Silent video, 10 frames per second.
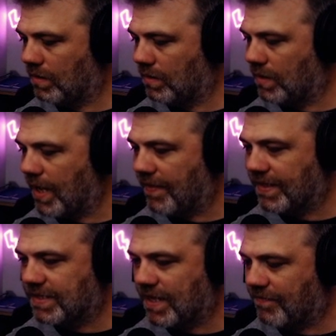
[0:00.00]
Yeah,
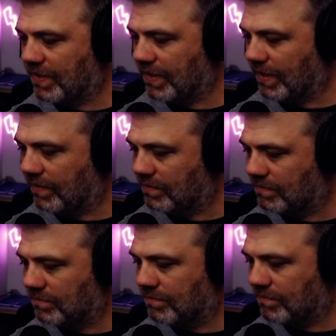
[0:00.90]
that's definitely
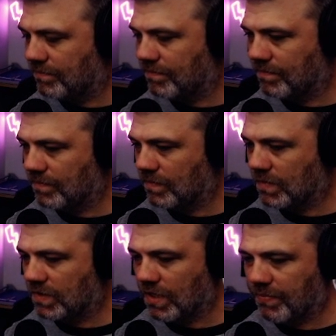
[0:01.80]

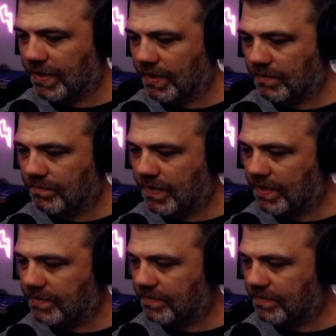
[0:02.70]
something that